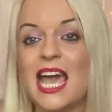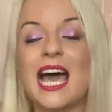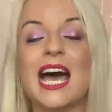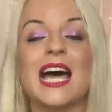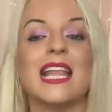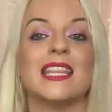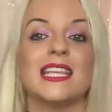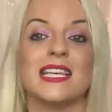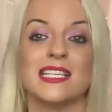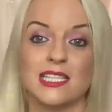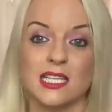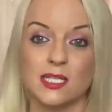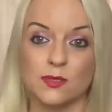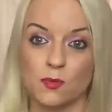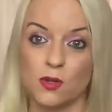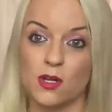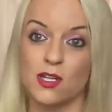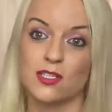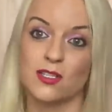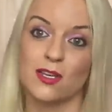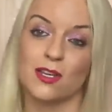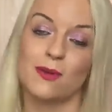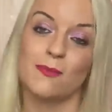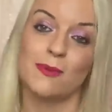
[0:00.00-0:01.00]
And this is what
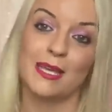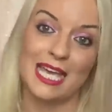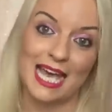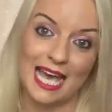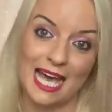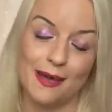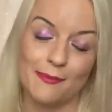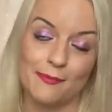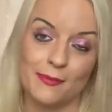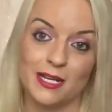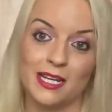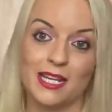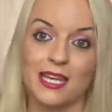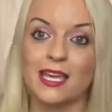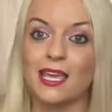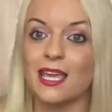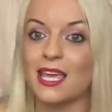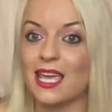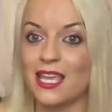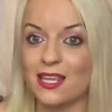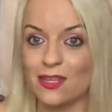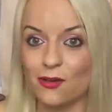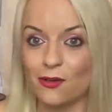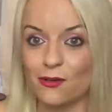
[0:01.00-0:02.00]
is going to be
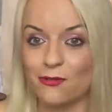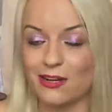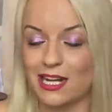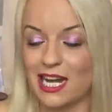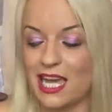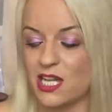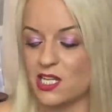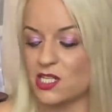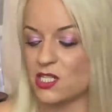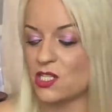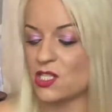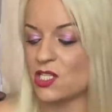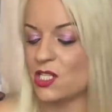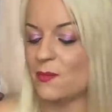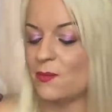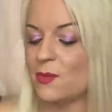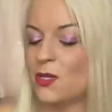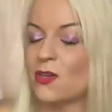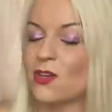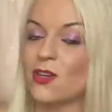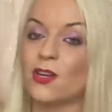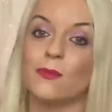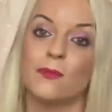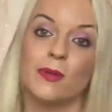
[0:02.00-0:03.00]
happening in your relationship.
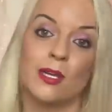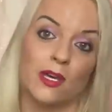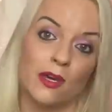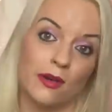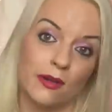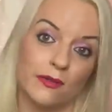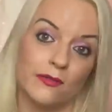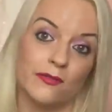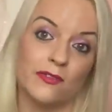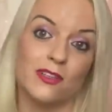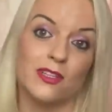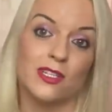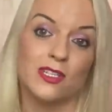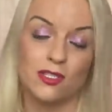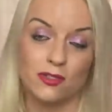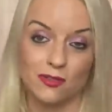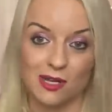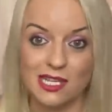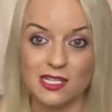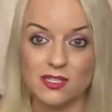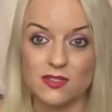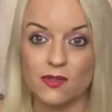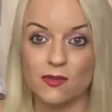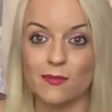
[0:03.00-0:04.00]
You're going to be going through this
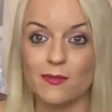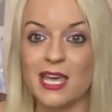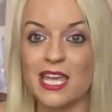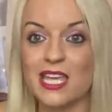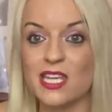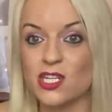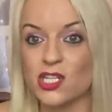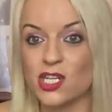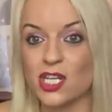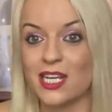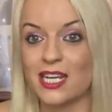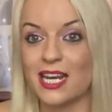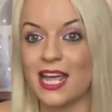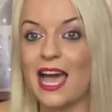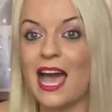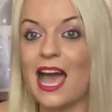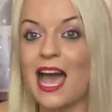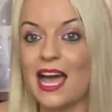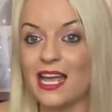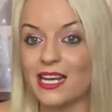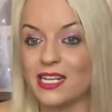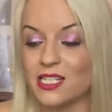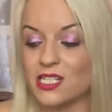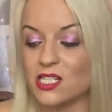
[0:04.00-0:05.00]
transformation
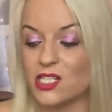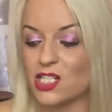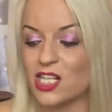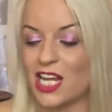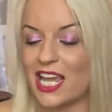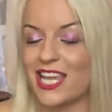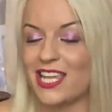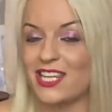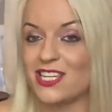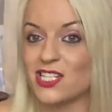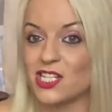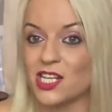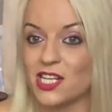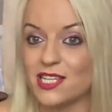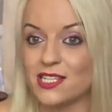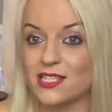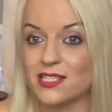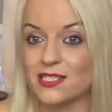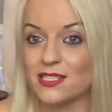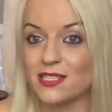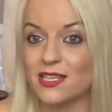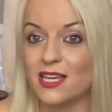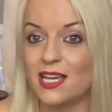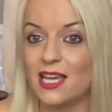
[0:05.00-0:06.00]
and
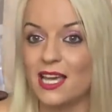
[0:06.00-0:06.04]
changes.